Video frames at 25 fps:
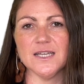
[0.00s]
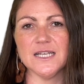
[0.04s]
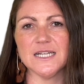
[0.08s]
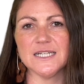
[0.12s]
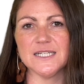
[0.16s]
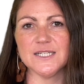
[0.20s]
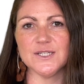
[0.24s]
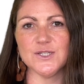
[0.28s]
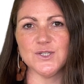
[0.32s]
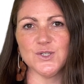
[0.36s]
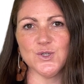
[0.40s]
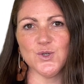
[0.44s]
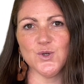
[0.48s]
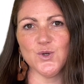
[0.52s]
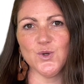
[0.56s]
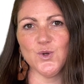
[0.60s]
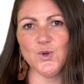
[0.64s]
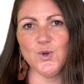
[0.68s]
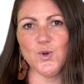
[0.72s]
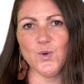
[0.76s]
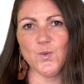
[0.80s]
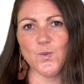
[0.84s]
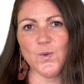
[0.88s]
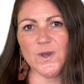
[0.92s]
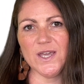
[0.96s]
to
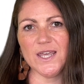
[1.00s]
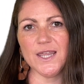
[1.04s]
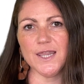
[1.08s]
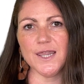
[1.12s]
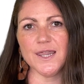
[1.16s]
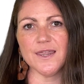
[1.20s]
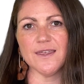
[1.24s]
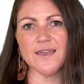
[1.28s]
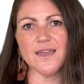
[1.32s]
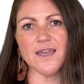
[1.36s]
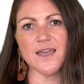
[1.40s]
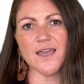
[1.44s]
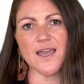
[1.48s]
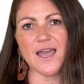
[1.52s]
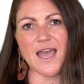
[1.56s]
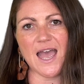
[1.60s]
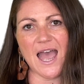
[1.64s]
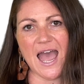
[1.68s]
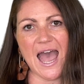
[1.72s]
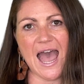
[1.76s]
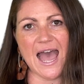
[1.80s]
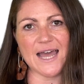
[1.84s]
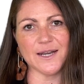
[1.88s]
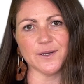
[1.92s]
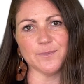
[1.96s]
do with
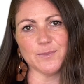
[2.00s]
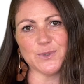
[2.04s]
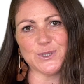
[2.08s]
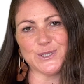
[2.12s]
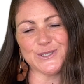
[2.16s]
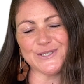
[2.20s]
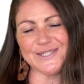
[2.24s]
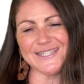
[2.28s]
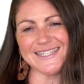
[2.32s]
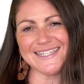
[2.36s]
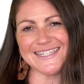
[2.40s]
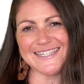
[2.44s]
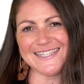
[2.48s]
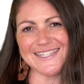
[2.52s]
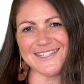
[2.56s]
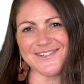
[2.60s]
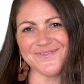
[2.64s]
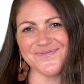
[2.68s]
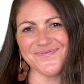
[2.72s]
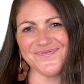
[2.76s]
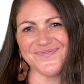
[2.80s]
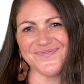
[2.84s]
animals.